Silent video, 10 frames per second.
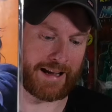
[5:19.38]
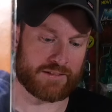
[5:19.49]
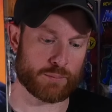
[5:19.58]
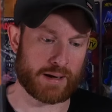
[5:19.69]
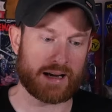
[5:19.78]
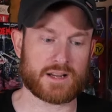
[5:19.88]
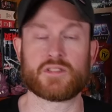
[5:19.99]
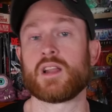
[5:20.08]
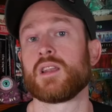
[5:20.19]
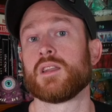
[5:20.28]
have it back because
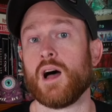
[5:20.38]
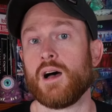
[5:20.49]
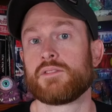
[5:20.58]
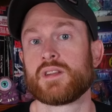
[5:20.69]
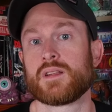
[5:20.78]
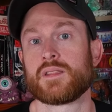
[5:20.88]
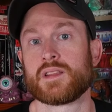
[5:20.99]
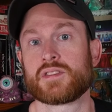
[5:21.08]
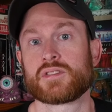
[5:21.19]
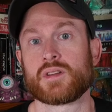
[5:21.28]
I loved
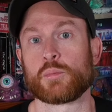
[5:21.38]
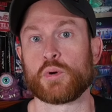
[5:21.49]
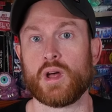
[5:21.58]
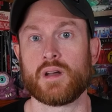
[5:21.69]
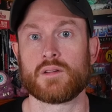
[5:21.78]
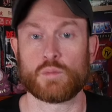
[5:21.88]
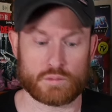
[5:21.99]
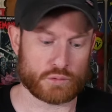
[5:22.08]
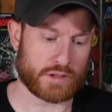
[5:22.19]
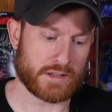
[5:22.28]
this run of
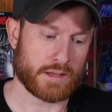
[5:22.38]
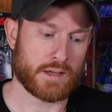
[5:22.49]
Wolverine.